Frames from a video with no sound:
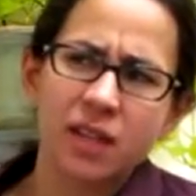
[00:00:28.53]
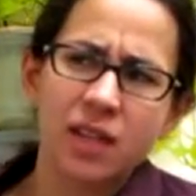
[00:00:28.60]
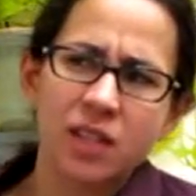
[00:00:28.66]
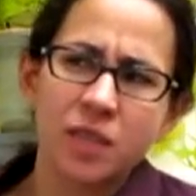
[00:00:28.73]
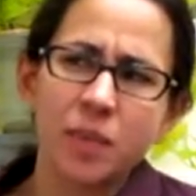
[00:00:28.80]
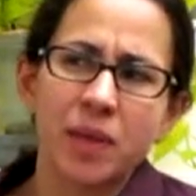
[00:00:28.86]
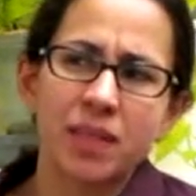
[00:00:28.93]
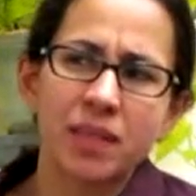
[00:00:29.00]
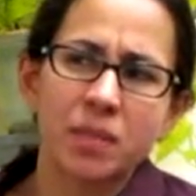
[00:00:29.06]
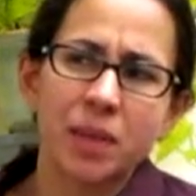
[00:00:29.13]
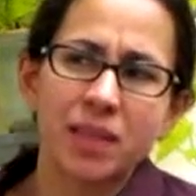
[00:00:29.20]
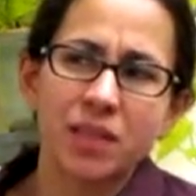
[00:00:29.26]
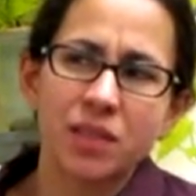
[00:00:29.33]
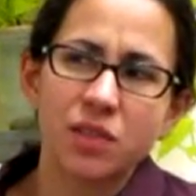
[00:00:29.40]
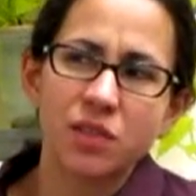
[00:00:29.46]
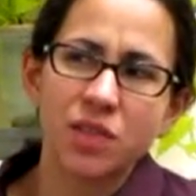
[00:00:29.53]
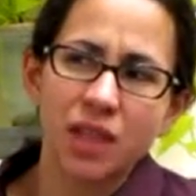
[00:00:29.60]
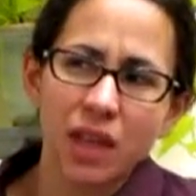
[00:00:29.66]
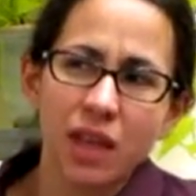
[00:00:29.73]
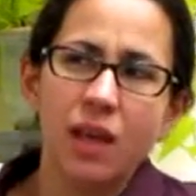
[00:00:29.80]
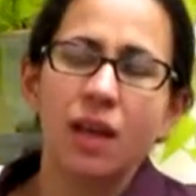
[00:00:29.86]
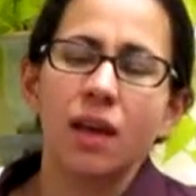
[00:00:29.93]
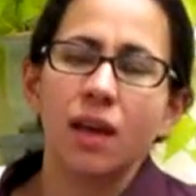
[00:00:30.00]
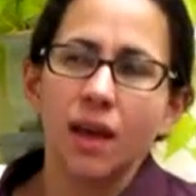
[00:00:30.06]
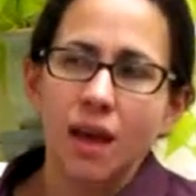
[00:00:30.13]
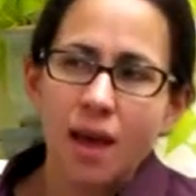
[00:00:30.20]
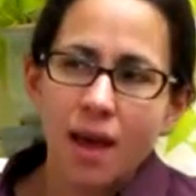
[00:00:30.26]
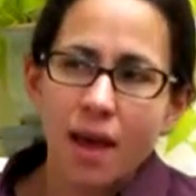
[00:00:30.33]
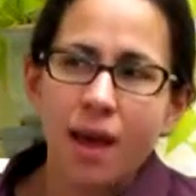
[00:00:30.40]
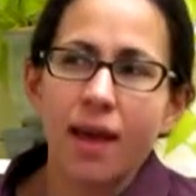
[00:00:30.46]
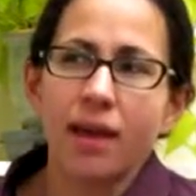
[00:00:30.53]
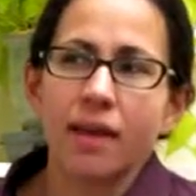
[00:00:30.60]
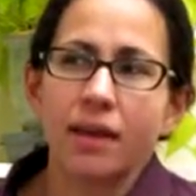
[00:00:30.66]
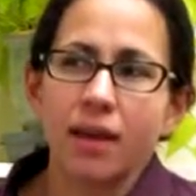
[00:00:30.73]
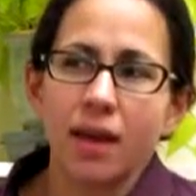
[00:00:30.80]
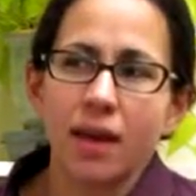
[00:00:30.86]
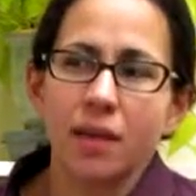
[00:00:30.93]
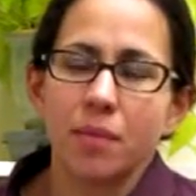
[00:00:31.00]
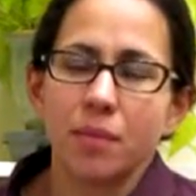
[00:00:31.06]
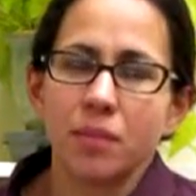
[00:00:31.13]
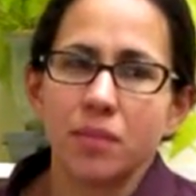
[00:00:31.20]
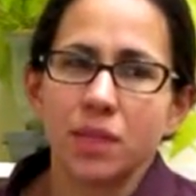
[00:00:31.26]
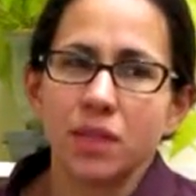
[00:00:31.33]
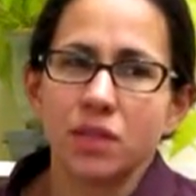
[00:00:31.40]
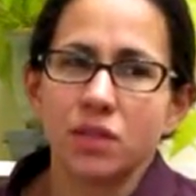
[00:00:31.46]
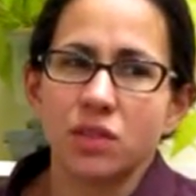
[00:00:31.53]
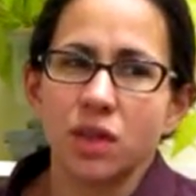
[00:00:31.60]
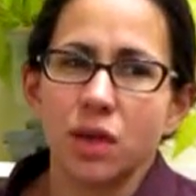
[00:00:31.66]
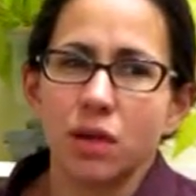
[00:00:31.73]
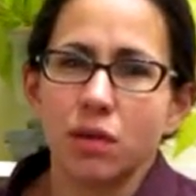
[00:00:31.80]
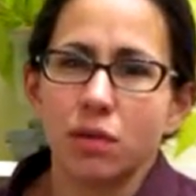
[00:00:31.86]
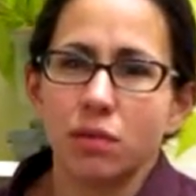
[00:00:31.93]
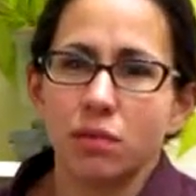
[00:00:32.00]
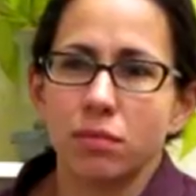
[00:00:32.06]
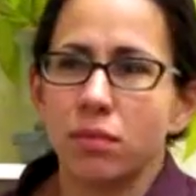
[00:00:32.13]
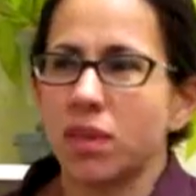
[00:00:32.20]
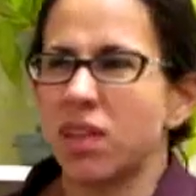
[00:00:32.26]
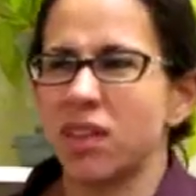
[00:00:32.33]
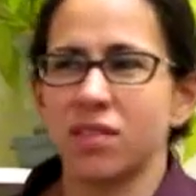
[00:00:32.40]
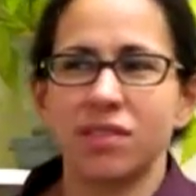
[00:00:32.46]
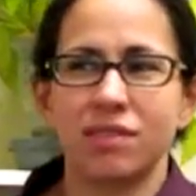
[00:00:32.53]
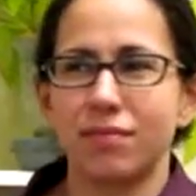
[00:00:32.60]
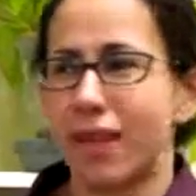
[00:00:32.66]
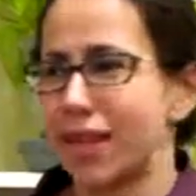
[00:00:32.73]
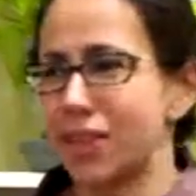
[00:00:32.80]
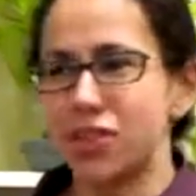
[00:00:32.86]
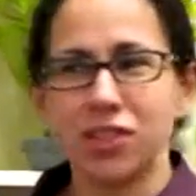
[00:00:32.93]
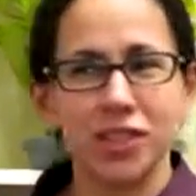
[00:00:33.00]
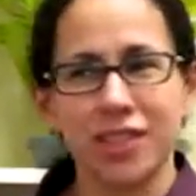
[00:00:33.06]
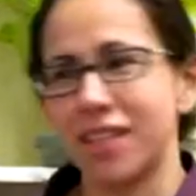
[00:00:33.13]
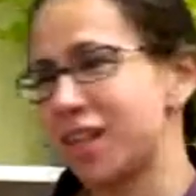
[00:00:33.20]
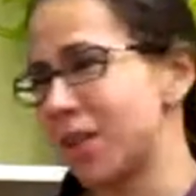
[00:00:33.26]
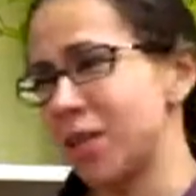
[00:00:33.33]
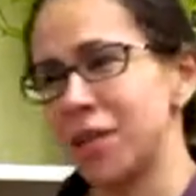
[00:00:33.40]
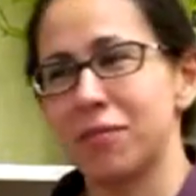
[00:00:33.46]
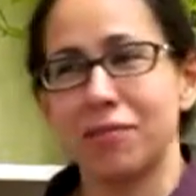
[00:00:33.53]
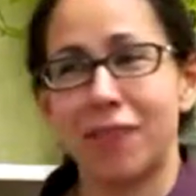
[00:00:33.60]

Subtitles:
I spent in Mexico City, and so it's ancient city.